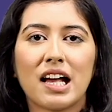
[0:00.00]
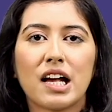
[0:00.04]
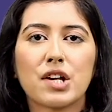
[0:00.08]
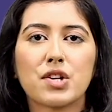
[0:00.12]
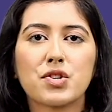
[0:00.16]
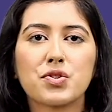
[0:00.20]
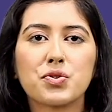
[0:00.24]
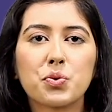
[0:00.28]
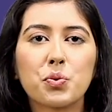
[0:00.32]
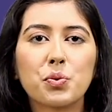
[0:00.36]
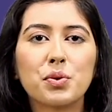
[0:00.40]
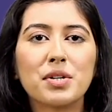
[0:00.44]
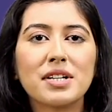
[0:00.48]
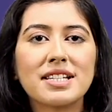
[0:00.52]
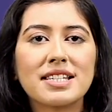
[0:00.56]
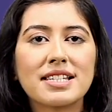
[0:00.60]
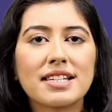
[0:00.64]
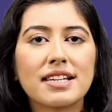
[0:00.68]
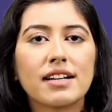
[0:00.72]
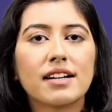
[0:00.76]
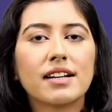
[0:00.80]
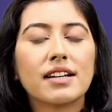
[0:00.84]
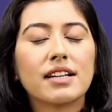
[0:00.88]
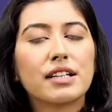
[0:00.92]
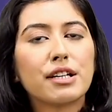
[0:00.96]
Students
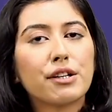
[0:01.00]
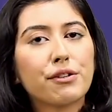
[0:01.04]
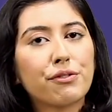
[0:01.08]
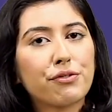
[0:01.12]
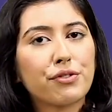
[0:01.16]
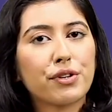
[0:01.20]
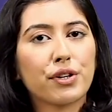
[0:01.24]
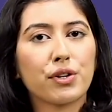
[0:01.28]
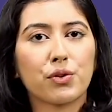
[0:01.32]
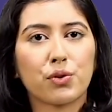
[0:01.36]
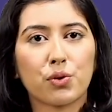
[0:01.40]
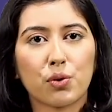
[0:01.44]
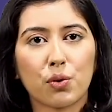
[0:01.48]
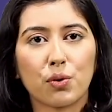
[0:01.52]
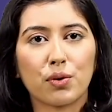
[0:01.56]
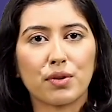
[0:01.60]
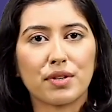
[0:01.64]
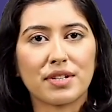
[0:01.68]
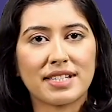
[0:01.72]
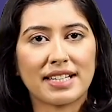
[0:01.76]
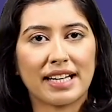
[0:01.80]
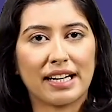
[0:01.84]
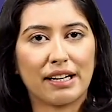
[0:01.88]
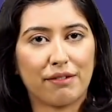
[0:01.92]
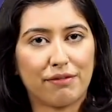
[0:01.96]
learn different
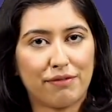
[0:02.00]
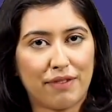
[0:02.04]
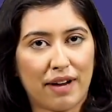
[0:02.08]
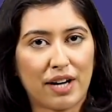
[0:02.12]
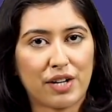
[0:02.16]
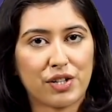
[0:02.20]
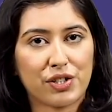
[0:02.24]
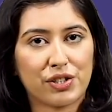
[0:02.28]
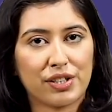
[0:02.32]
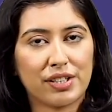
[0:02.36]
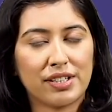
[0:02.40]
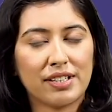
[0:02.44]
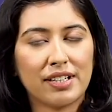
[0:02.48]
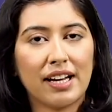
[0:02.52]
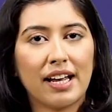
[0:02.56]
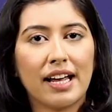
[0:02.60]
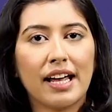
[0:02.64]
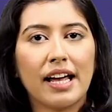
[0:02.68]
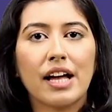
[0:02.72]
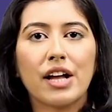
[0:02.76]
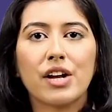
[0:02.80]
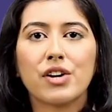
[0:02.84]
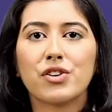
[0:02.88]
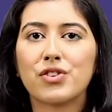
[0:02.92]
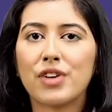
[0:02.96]
roles in fashion,
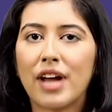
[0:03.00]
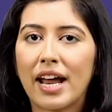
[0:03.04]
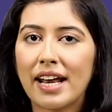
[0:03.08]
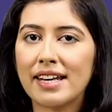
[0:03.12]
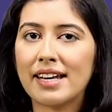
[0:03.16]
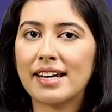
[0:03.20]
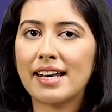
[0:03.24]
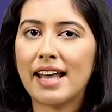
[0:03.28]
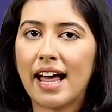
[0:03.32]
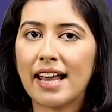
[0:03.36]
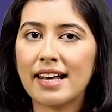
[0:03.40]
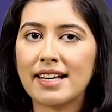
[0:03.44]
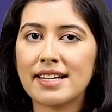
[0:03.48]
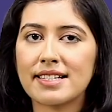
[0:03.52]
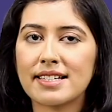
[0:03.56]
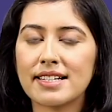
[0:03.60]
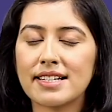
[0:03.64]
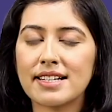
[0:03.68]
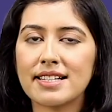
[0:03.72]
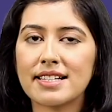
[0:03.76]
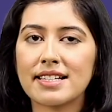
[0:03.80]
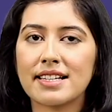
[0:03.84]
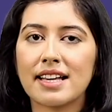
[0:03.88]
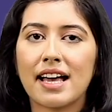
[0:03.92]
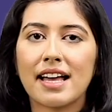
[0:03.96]
trend
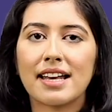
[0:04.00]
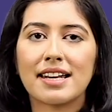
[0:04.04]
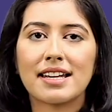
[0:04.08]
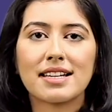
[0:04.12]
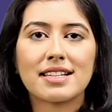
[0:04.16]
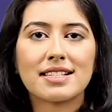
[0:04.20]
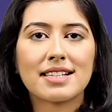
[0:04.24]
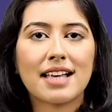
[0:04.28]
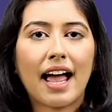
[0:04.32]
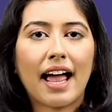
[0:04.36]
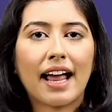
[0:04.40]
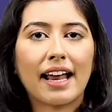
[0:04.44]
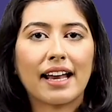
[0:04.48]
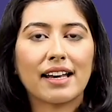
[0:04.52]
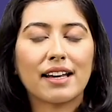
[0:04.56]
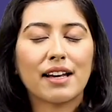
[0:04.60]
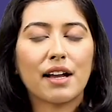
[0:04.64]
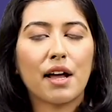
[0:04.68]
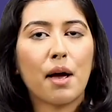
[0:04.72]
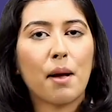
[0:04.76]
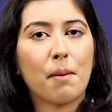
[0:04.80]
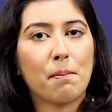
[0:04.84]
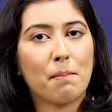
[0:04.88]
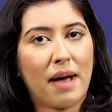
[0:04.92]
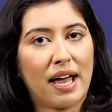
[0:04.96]
analysis, design,
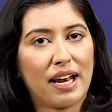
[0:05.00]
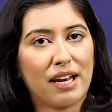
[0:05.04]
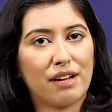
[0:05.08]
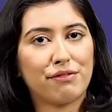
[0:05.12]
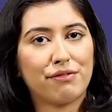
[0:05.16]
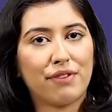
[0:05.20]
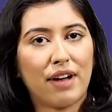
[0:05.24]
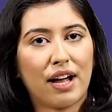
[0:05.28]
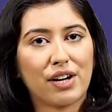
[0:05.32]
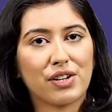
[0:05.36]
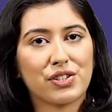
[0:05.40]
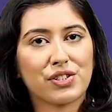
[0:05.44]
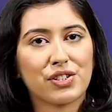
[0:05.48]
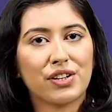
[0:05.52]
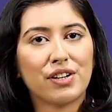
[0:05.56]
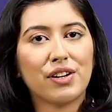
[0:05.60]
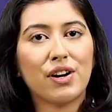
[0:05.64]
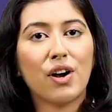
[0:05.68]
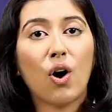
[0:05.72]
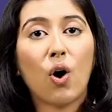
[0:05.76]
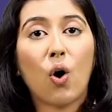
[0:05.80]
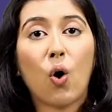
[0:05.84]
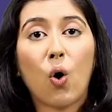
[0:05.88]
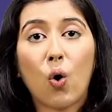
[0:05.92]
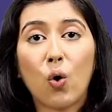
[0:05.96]
manufacture,
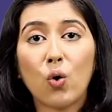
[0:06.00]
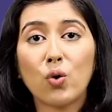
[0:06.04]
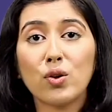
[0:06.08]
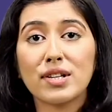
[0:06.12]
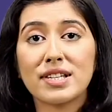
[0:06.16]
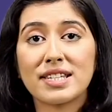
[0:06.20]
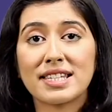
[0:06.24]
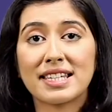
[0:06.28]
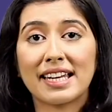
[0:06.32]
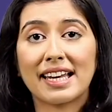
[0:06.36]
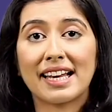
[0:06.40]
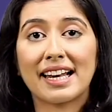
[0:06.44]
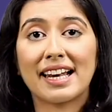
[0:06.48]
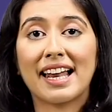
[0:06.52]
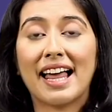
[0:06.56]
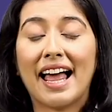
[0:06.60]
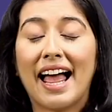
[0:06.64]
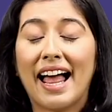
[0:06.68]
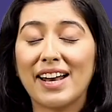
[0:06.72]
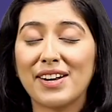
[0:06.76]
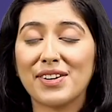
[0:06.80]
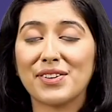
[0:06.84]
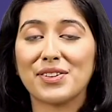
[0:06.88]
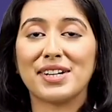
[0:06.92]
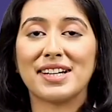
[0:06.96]
wholesale,
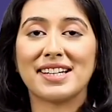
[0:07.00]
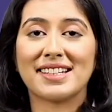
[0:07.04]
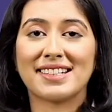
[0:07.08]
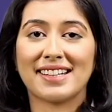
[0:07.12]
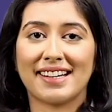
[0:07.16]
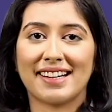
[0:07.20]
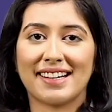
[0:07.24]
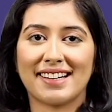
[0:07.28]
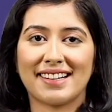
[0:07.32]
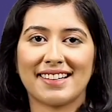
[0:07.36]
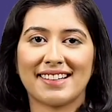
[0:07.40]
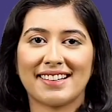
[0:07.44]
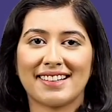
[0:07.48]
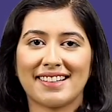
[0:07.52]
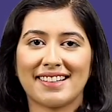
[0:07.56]
and retail.